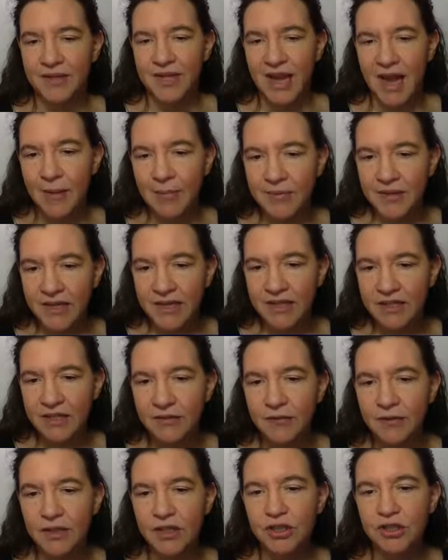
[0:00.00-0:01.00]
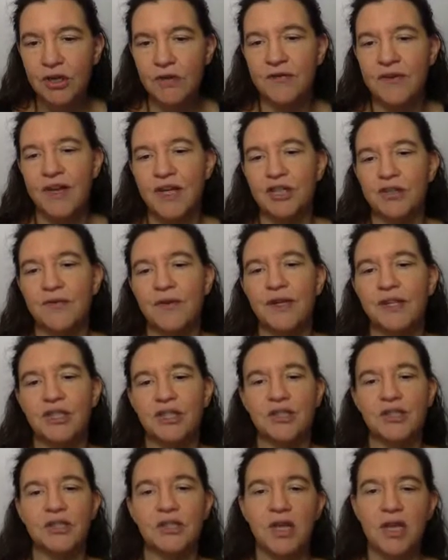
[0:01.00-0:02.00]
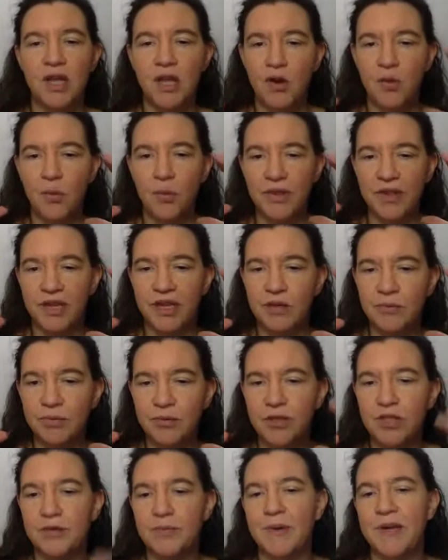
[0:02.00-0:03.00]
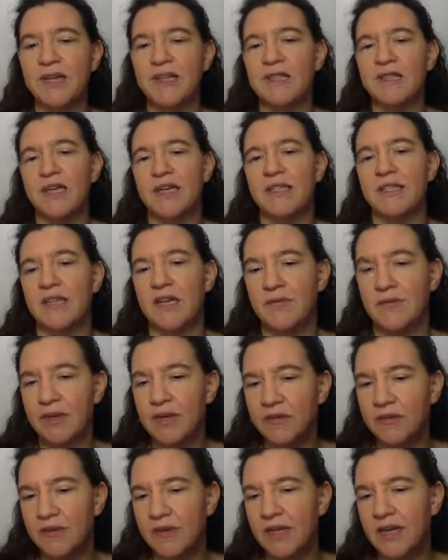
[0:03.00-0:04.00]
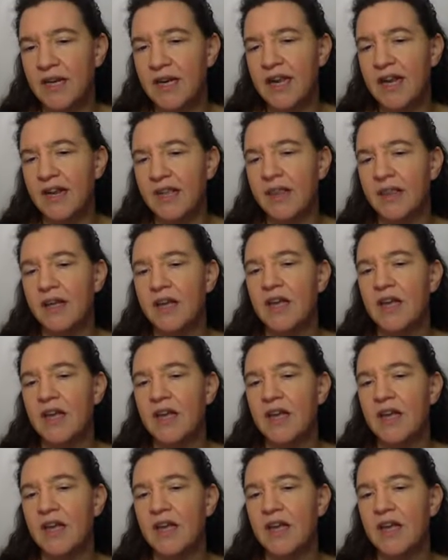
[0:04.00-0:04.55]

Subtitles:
updated definition of hash functions, where the input space doesn't have infinite length,